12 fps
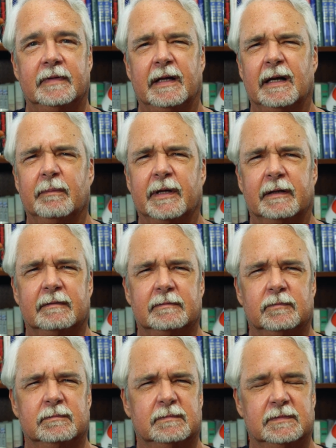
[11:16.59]
And I'm like,
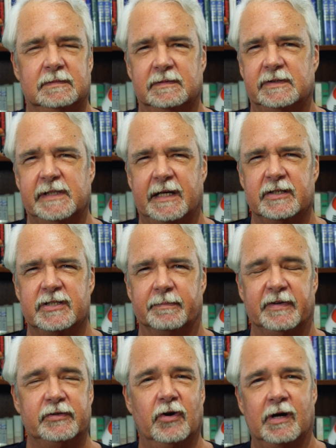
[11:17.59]
second
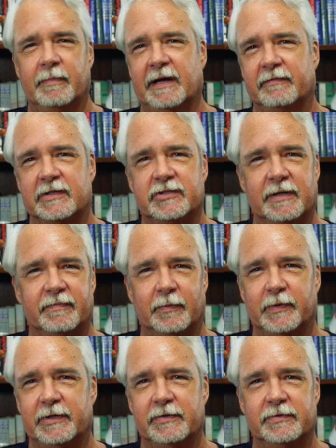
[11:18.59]
ship? They're talking about the ship
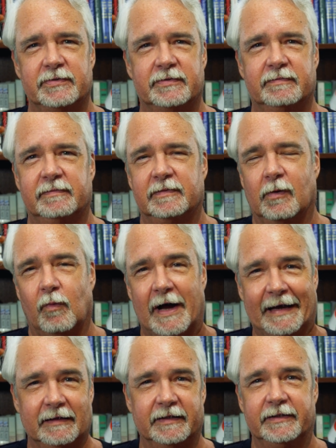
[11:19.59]
that we used
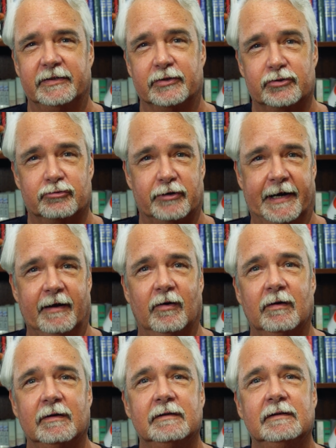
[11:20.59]
quietly to
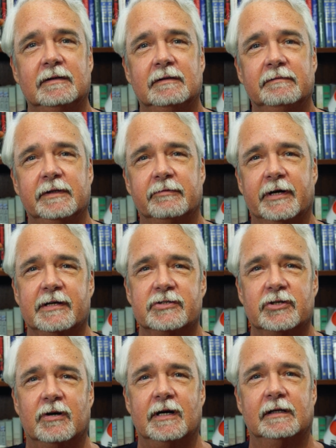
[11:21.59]
trail the Iran
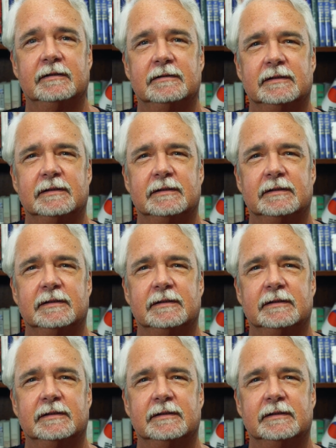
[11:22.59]
Ajr?